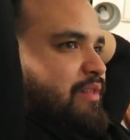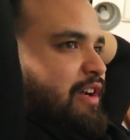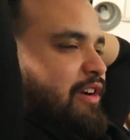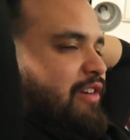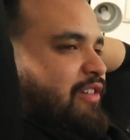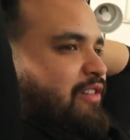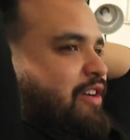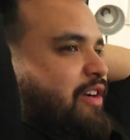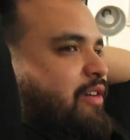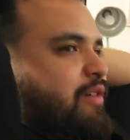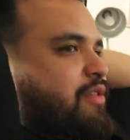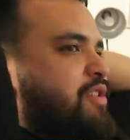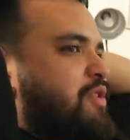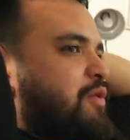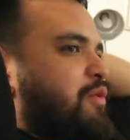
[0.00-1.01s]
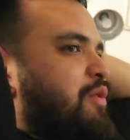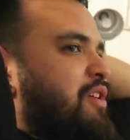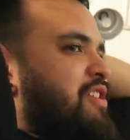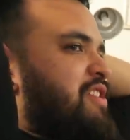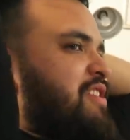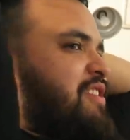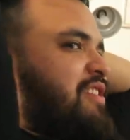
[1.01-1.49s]
Wait, so
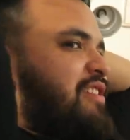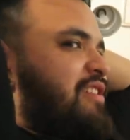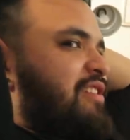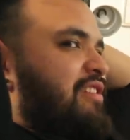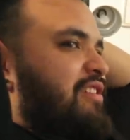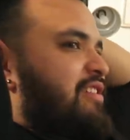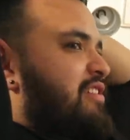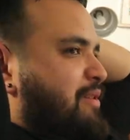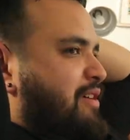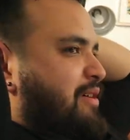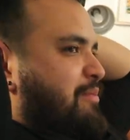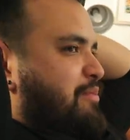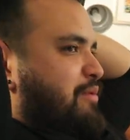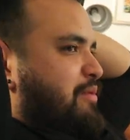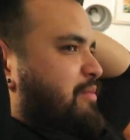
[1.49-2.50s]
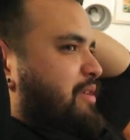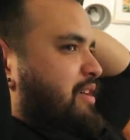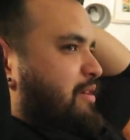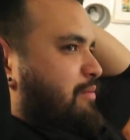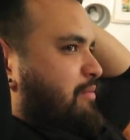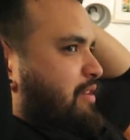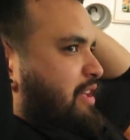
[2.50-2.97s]
what? Boop, boop,
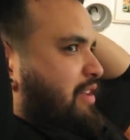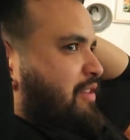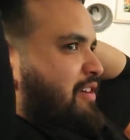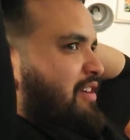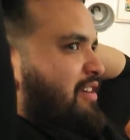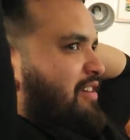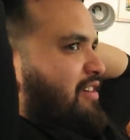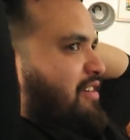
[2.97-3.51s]
boop, that thing?